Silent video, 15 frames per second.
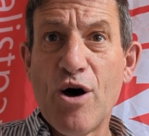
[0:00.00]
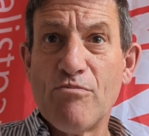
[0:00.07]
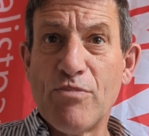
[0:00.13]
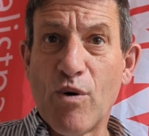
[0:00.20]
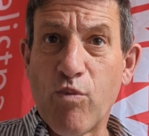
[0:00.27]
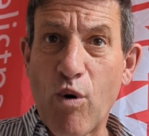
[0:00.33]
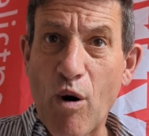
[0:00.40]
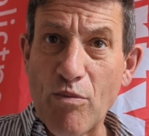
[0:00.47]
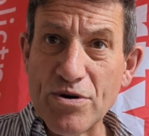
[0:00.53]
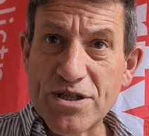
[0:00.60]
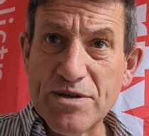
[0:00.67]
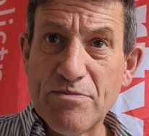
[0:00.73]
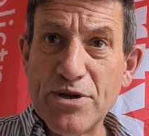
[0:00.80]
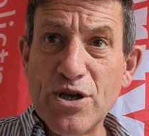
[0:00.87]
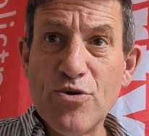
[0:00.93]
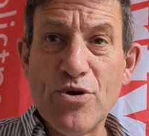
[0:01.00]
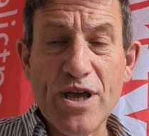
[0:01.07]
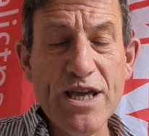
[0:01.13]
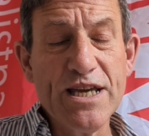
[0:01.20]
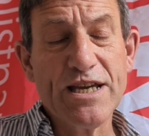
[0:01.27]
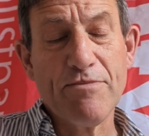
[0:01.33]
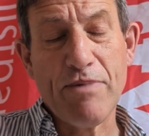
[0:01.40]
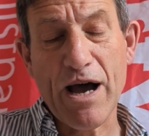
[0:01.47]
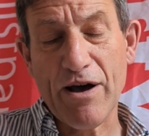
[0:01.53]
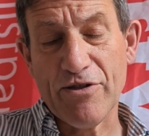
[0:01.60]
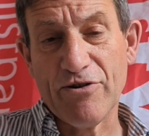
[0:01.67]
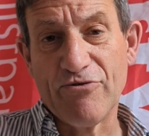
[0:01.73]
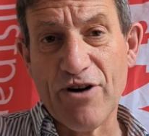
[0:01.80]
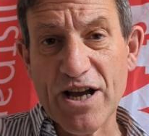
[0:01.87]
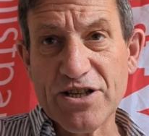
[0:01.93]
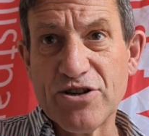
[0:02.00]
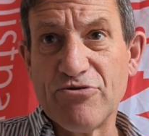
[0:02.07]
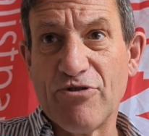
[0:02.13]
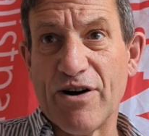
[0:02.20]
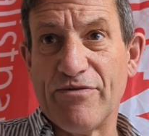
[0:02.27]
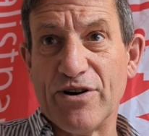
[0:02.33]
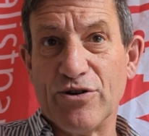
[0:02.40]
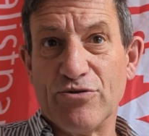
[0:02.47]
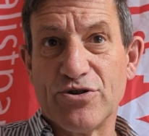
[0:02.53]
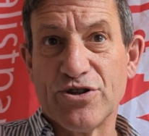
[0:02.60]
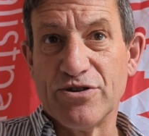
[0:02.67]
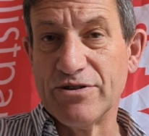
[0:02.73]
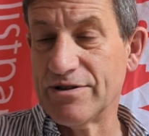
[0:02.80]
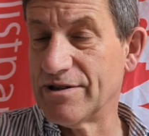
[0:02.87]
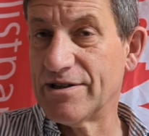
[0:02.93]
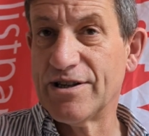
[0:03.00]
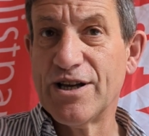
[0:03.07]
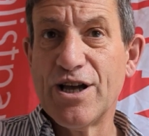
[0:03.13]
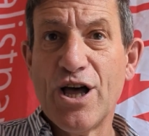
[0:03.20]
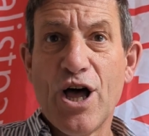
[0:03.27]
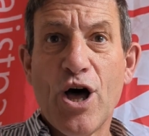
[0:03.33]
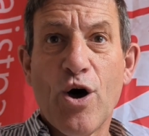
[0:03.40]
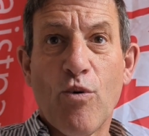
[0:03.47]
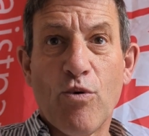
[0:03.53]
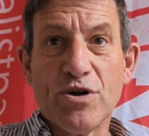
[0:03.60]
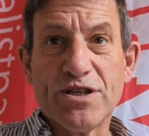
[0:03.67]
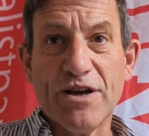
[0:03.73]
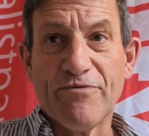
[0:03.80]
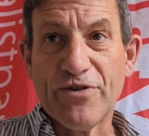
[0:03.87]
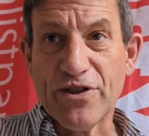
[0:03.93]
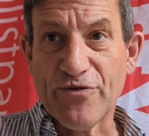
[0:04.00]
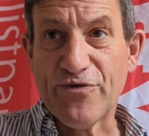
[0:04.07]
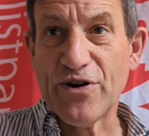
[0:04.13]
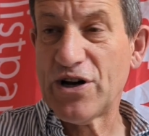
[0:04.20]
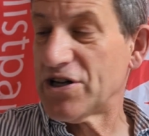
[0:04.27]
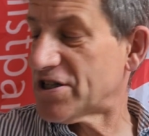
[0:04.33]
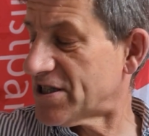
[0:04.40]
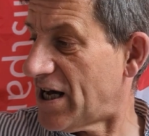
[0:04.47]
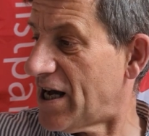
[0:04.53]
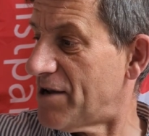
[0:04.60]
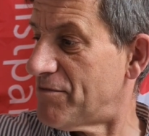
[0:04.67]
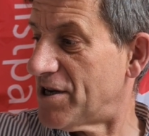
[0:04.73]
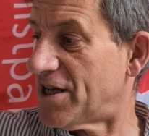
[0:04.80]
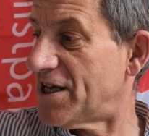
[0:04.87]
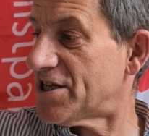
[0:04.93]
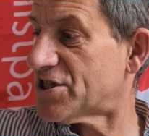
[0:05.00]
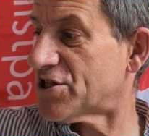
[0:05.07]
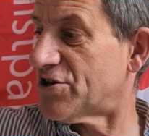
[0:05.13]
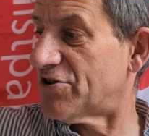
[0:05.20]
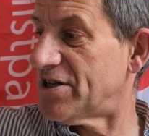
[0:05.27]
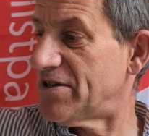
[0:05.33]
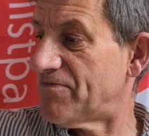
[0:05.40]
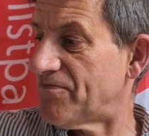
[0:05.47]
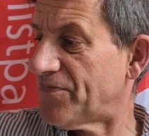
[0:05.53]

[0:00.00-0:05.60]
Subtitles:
But what was to be unique about the Russian Revolution was that for the first time in history,